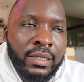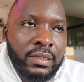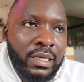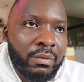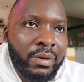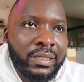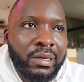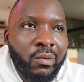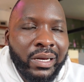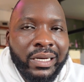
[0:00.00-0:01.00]

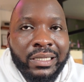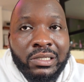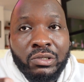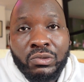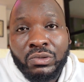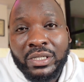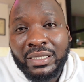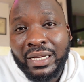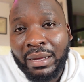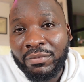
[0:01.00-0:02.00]
segmenting what needs to
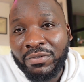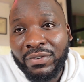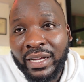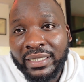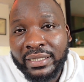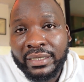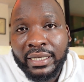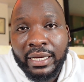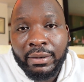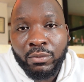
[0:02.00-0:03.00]
just come first,
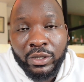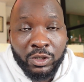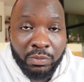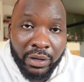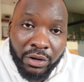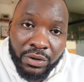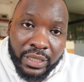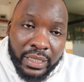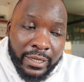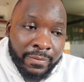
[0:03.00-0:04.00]
what's
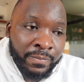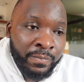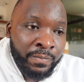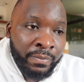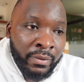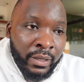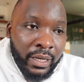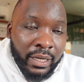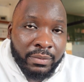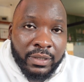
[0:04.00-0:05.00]
priority,
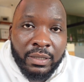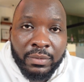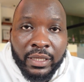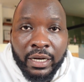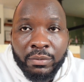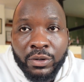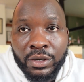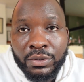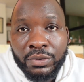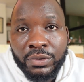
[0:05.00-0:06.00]
is something that I'm going
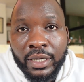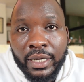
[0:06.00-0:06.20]
to do.